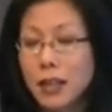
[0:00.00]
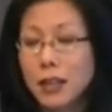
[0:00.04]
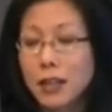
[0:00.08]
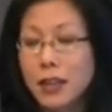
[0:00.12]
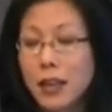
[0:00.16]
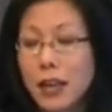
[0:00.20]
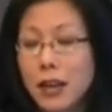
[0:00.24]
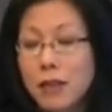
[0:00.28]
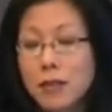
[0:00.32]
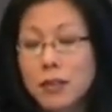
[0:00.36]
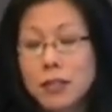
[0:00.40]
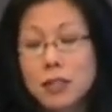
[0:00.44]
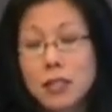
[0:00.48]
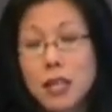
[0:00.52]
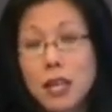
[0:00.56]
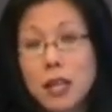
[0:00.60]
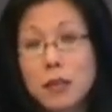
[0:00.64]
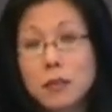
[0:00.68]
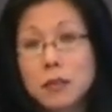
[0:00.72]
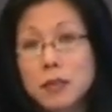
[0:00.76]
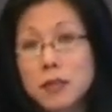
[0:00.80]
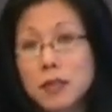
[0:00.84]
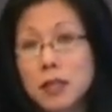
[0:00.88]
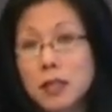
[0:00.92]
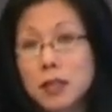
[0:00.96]
They have a
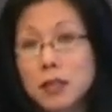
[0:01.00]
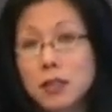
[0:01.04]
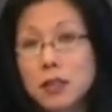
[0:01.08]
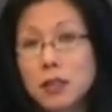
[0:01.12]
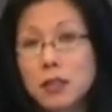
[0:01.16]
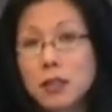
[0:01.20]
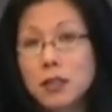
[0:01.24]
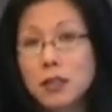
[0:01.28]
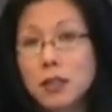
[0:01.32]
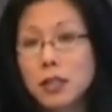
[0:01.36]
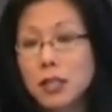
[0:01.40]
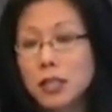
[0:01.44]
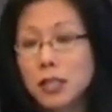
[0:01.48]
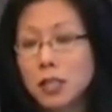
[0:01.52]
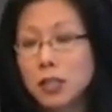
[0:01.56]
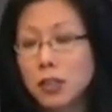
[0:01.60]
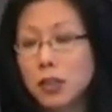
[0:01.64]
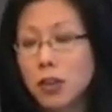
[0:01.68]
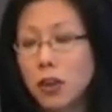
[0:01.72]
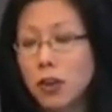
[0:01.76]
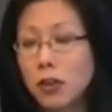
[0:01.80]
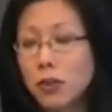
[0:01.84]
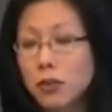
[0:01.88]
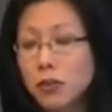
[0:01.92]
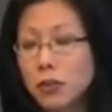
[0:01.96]
typesetter, an
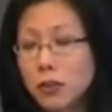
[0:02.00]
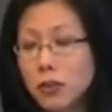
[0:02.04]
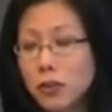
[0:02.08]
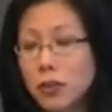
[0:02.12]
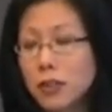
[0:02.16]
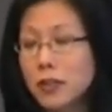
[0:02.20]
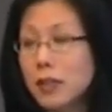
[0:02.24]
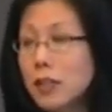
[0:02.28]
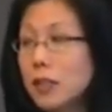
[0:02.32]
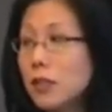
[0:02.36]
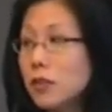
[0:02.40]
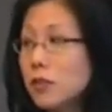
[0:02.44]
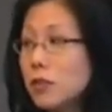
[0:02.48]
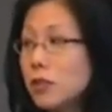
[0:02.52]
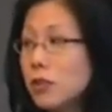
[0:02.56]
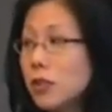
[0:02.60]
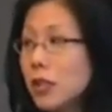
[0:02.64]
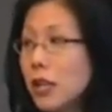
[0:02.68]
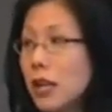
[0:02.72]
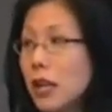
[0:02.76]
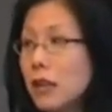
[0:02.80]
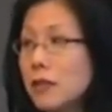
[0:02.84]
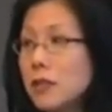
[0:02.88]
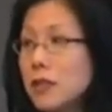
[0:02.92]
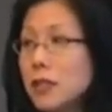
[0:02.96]
encoder, and they
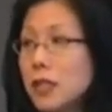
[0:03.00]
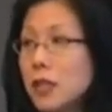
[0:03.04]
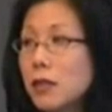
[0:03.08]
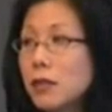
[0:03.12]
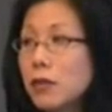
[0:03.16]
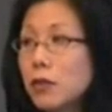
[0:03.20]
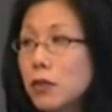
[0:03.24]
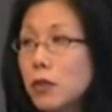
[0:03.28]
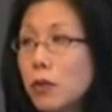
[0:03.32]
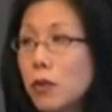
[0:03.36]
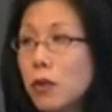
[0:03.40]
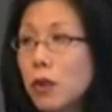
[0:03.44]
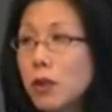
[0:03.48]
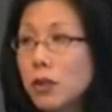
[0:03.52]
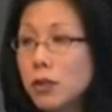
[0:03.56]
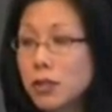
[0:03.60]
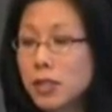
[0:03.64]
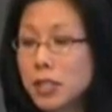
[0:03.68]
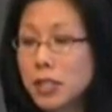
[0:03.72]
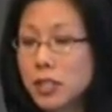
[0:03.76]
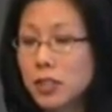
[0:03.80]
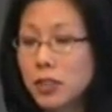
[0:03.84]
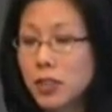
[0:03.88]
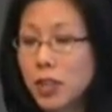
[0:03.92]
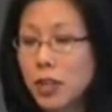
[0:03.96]
usually have several
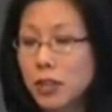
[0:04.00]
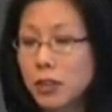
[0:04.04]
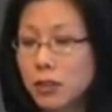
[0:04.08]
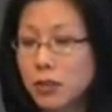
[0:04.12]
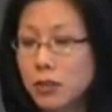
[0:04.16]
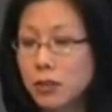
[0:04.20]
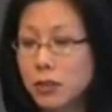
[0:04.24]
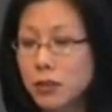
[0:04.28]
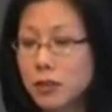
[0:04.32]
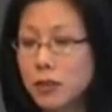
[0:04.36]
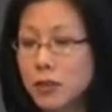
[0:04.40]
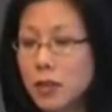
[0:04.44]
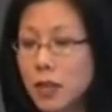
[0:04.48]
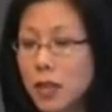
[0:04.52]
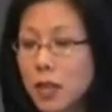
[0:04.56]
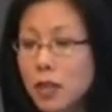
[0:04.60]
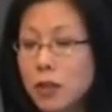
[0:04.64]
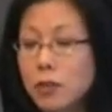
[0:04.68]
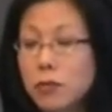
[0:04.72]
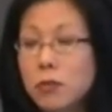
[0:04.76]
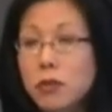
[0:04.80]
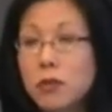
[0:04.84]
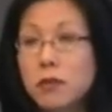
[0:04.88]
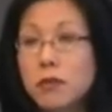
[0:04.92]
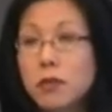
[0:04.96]
quality checkers
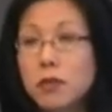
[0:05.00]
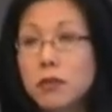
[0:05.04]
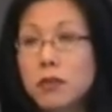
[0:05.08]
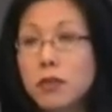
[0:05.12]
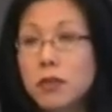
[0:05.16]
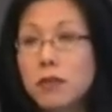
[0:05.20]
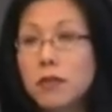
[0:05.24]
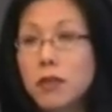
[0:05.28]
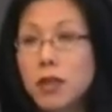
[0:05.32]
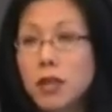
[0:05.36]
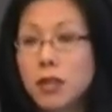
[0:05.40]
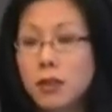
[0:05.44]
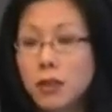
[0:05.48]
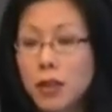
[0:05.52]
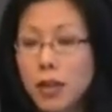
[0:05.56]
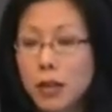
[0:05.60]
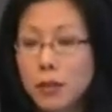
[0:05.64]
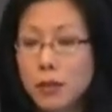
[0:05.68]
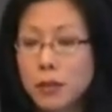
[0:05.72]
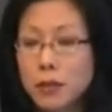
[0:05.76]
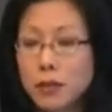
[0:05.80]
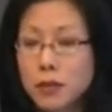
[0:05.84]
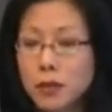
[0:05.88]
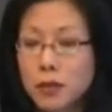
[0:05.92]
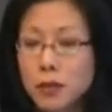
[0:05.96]
who review the final
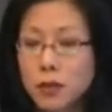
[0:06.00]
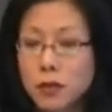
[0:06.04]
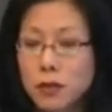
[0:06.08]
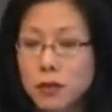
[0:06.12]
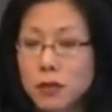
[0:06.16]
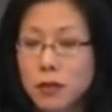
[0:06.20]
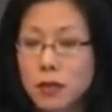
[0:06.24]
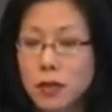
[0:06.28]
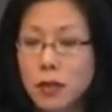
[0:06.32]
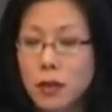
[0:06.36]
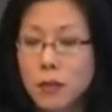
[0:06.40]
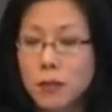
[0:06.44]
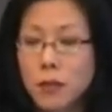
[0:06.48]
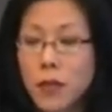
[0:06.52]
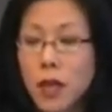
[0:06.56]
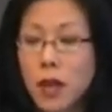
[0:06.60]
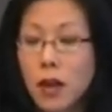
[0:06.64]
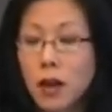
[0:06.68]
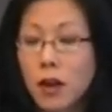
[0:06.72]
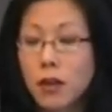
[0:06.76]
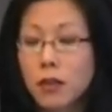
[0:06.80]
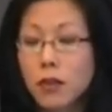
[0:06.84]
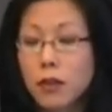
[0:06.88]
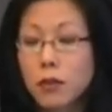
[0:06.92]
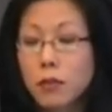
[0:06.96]
episodes.
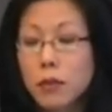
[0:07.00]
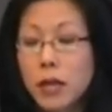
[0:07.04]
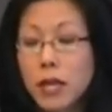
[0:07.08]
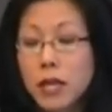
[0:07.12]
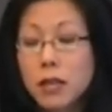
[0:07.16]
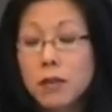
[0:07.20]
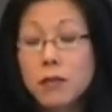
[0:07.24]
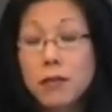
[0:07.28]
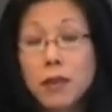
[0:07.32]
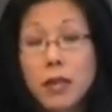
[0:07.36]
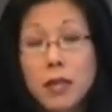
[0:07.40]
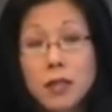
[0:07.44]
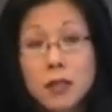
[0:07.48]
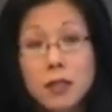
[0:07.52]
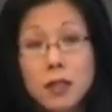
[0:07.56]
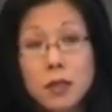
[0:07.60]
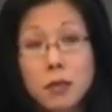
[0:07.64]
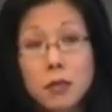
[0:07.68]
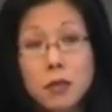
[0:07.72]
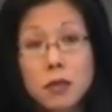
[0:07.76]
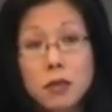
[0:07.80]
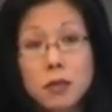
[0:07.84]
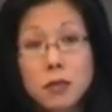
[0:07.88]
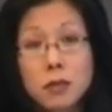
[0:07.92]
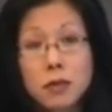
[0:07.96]
Although many
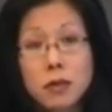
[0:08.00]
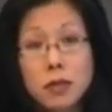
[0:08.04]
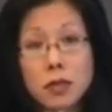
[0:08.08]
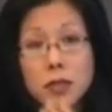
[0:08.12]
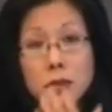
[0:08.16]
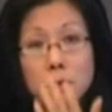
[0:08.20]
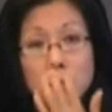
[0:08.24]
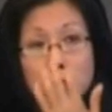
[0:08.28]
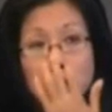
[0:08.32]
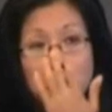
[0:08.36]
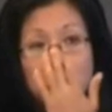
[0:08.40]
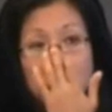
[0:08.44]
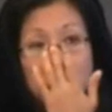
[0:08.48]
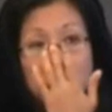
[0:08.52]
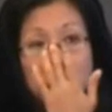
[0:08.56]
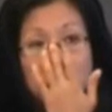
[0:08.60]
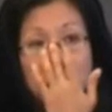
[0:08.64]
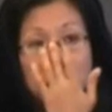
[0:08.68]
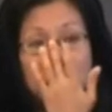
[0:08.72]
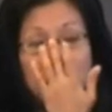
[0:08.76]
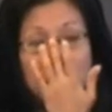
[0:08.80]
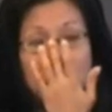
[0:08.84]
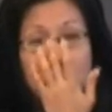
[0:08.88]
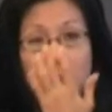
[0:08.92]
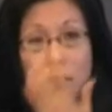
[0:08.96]
fansubbers will experiment
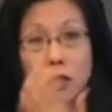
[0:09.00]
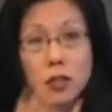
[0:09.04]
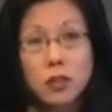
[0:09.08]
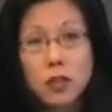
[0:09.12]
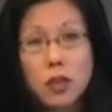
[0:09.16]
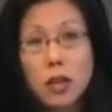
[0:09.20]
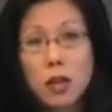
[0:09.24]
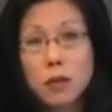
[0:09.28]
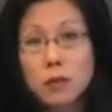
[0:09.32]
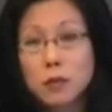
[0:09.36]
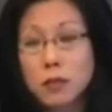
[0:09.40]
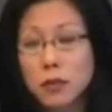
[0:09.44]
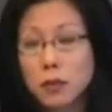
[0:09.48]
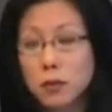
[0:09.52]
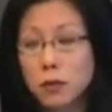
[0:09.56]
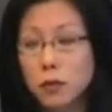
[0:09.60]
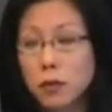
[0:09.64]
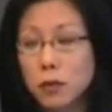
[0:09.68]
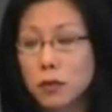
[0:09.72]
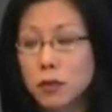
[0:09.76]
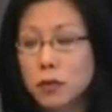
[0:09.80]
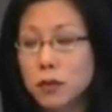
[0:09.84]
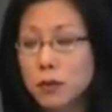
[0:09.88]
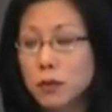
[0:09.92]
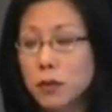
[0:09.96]
with different jobs and
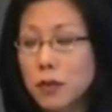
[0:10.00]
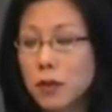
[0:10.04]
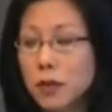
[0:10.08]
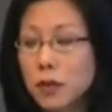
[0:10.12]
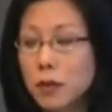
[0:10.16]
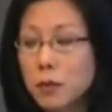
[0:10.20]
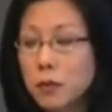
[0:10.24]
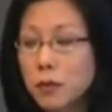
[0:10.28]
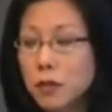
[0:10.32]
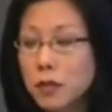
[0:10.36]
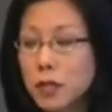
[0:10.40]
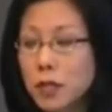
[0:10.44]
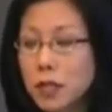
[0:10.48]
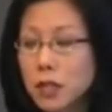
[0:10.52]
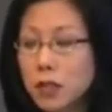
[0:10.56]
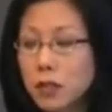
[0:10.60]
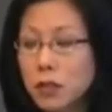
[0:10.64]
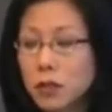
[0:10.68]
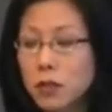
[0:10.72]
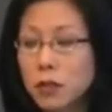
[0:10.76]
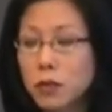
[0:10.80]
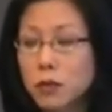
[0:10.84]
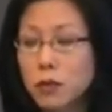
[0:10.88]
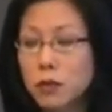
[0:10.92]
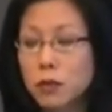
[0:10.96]
roles within a
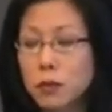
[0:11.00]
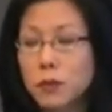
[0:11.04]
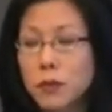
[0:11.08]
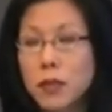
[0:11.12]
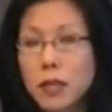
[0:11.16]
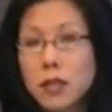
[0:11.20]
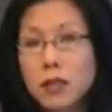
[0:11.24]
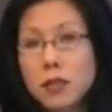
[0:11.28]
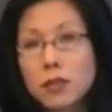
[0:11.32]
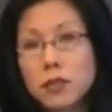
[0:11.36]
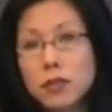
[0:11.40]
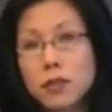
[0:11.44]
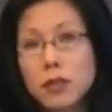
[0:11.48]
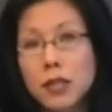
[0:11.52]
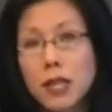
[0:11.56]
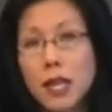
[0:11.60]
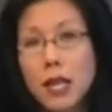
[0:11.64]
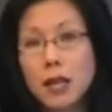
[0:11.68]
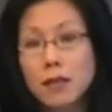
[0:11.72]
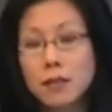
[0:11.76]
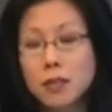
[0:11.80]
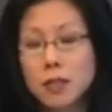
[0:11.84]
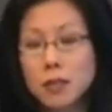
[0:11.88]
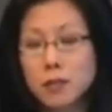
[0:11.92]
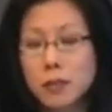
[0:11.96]
particular group, they usually
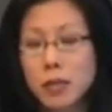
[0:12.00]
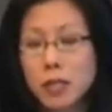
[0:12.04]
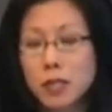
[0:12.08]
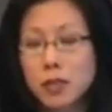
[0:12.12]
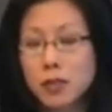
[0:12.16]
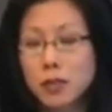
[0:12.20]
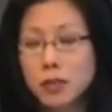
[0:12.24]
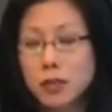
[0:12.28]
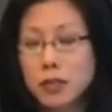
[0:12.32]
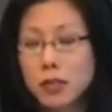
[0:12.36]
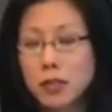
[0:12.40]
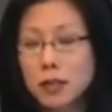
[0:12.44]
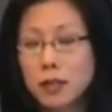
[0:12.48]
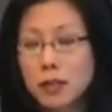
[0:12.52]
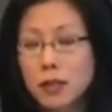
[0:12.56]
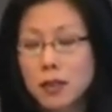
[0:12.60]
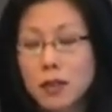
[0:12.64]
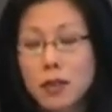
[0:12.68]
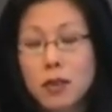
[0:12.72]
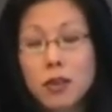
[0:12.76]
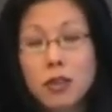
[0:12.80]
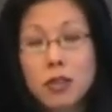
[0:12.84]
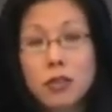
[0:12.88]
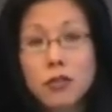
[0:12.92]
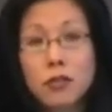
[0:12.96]
have a specialty that
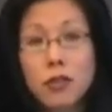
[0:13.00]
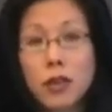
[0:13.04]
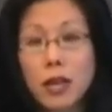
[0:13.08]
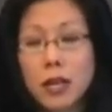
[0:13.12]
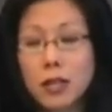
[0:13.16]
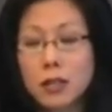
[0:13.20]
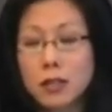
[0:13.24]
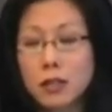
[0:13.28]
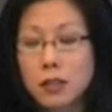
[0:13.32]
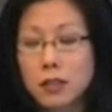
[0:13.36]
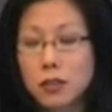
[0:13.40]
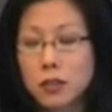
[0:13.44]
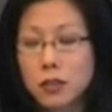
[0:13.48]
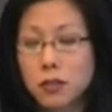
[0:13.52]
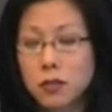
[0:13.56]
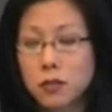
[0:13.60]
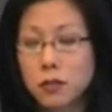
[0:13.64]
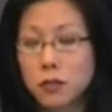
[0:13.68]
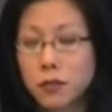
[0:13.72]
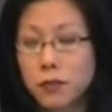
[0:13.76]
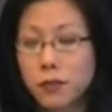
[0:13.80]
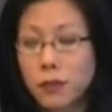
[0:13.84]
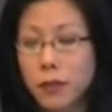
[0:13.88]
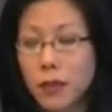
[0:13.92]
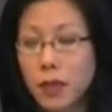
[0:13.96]
they're attracted to.
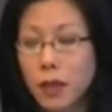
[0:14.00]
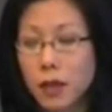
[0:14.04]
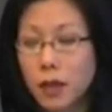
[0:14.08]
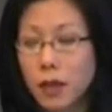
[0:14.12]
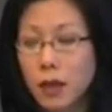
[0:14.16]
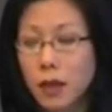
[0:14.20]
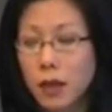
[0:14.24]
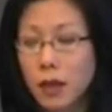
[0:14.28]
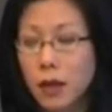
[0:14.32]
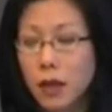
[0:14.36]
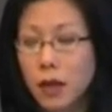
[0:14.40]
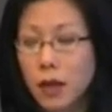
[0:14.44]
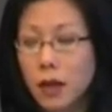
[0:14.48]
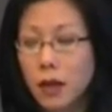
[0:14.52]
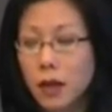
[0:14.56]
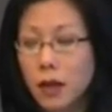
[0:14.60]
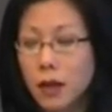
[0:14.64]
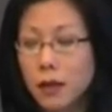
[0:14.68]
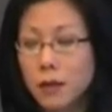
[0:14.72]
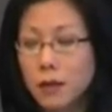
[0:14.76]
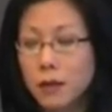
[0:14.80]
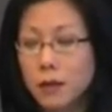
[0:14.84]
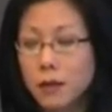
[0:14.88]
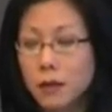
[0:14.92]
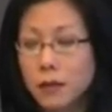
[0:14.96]

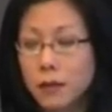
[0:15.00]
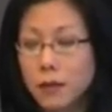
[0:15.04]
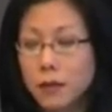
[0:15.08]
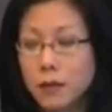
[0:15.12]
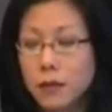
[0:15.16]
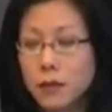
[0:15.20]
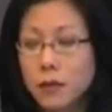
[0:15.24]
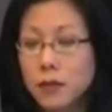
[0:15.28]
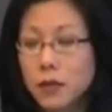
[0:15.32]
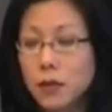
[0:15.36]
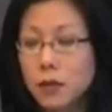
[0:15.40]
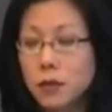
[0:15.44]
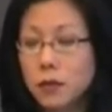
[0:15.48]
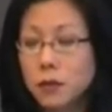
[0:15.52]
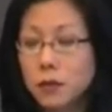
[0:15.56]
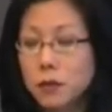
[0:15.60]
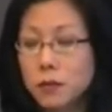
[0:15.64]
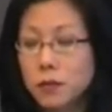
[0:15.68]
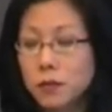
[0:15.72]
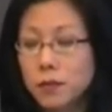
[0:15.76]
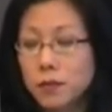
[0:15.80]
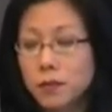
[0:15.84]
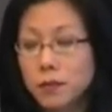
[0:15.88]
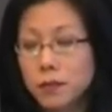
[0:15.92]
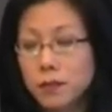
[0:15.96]
Uh, so